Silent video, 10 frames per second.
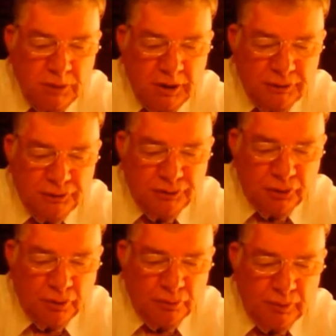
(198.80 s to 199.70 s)
And
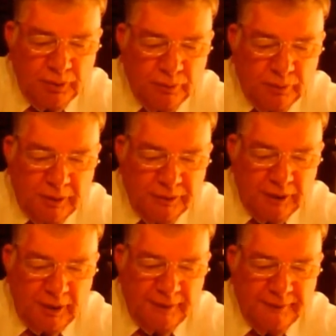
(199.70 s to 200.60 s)
so, anyway,
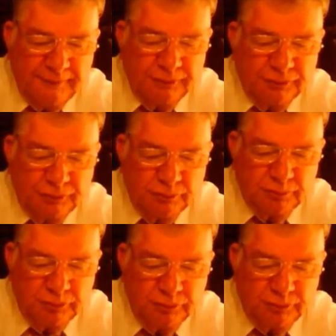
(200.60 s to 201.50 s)
I have this,
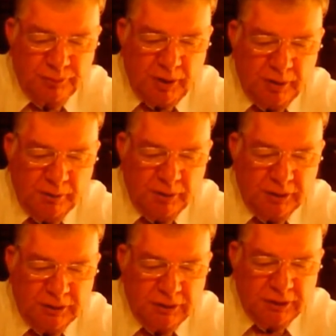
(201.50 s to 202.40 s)
this Bible
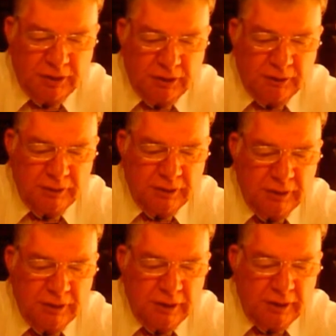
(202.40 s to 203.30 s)
I can carry.
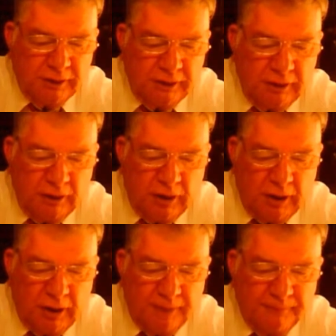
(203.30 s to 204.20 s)
There
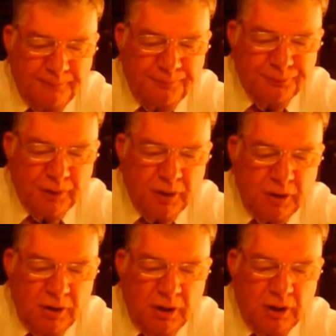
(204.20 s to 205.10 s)
are
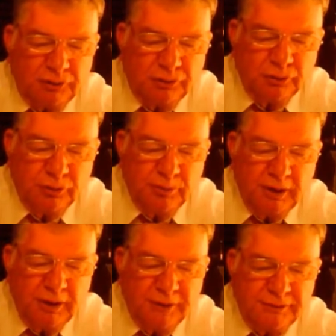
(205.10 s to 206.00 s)
uh, two
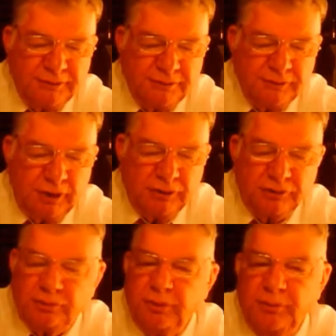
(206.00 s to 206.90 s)
commands
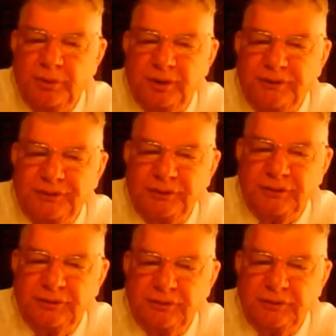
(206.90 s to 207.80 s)
and three
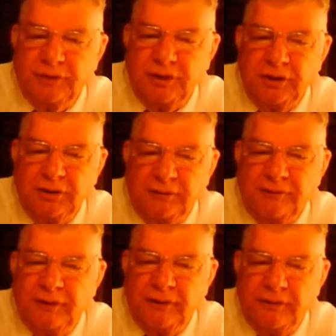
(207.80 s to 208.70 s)
blessings in the
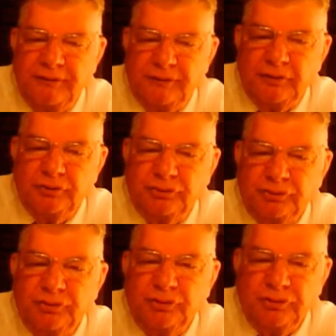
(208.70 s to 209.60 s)
very
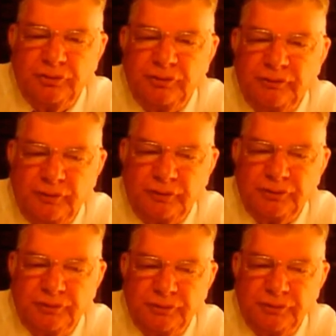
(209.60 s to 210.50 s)
first two
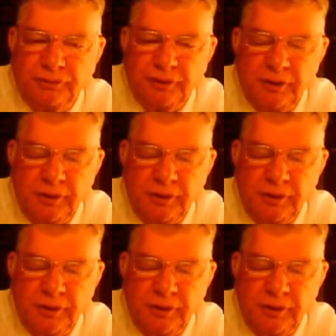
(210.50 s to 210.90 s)
verses.